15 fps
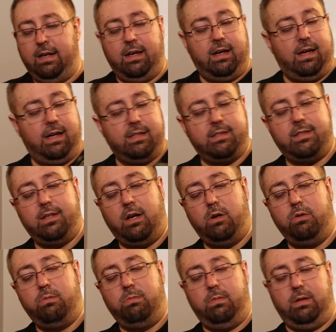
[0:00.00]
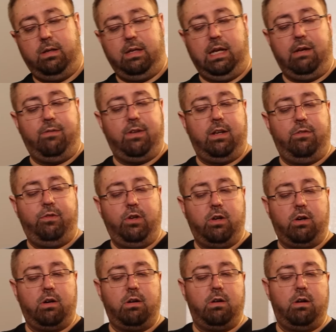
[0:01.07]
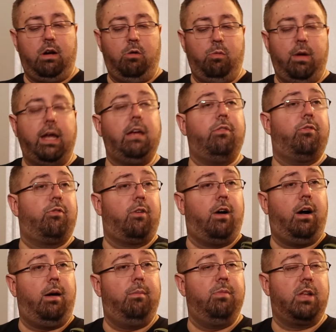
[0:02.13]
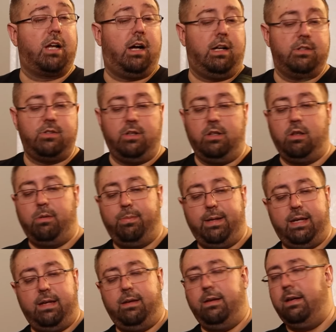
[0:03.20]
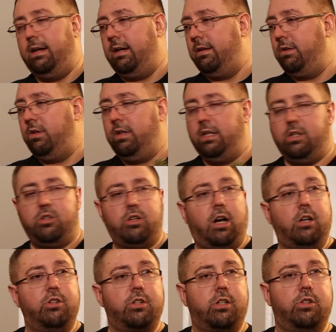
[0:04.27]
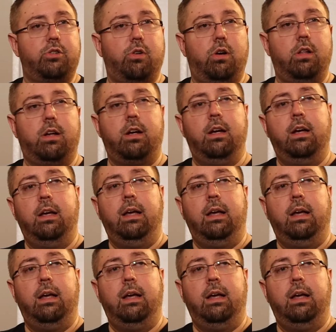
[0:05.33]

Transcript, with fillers: Uh, so even if you're away from the console a little bit, uh, you need to charge the controller,